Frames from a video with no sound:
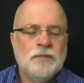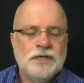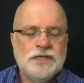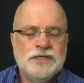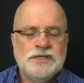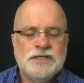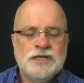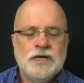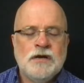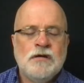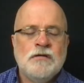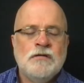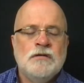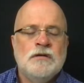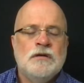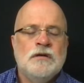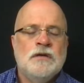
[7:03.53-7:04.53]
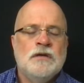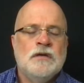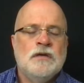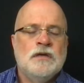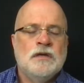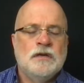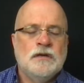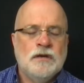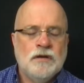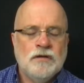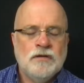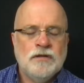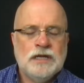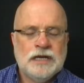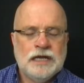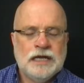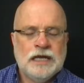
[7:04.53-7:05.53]
Be still and
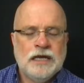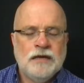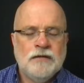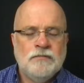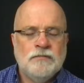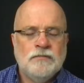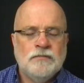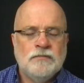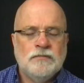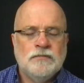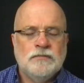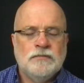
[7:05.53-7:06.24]
know that I am.